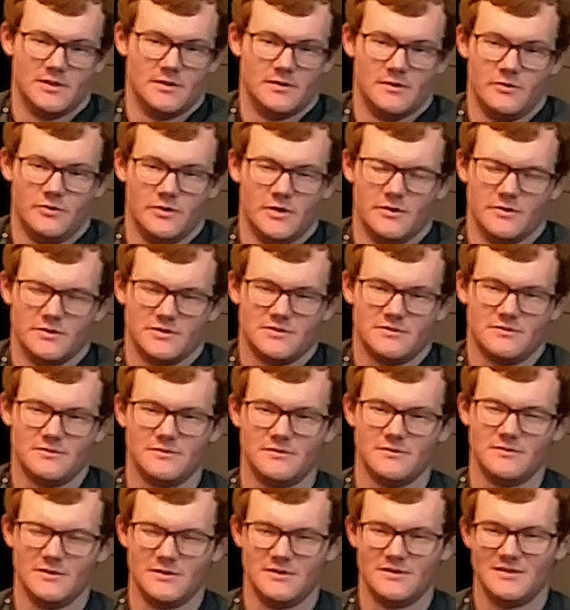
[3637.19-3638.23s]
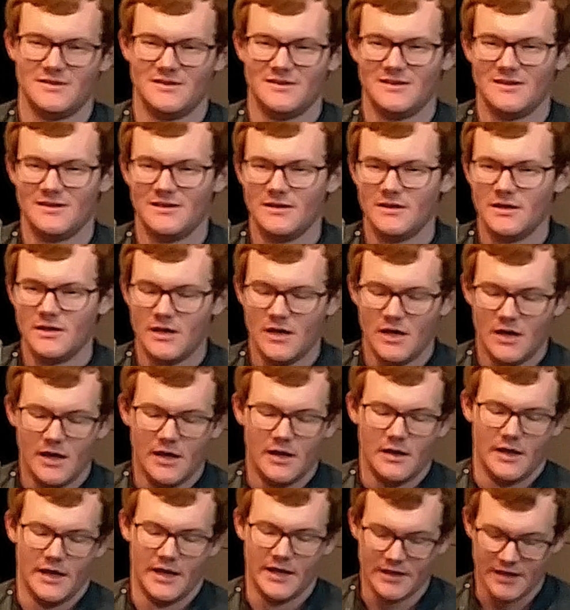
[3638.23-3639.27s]
Or it killed its hosts at a
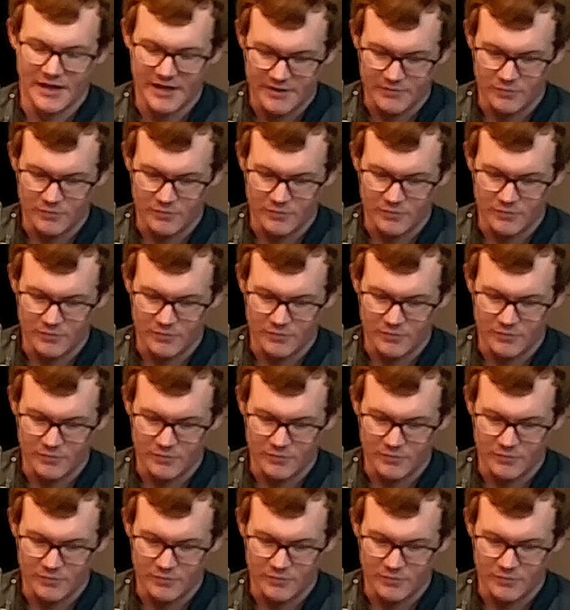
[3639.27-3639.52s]
higher rate.